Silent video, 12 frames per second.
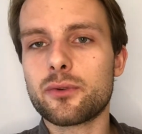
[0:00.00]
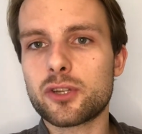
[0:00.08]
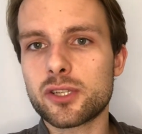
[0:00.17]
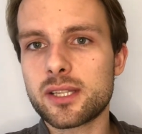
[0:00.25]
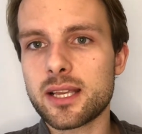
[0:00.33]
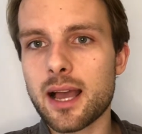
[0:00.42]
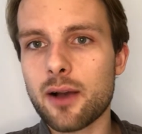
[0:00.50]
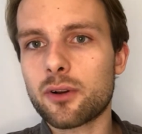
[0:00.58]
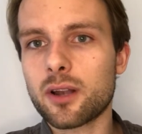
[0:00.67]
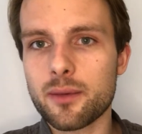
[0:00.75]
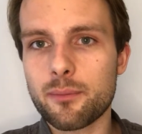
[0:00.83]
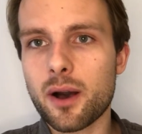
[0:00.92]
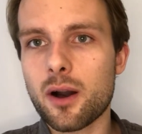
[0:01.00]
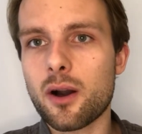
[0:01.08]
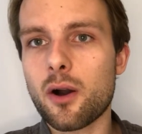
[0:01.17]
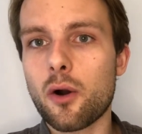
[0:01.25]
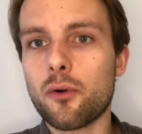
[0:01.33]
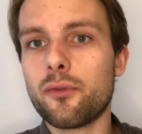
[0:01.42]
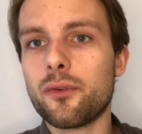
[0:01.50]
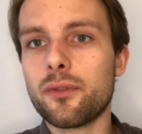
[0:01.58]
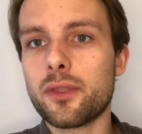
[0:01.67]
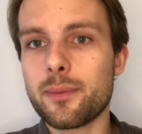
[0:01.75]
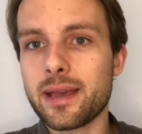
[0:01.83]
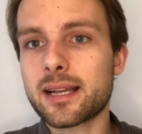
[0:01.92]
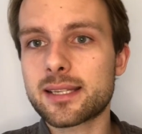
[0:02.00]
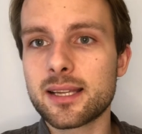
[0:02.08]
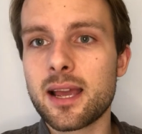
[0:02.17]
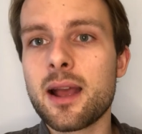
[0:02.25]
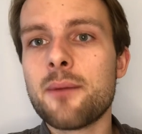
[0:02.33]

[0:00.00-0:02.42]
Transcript: just the alkaline part of the mix.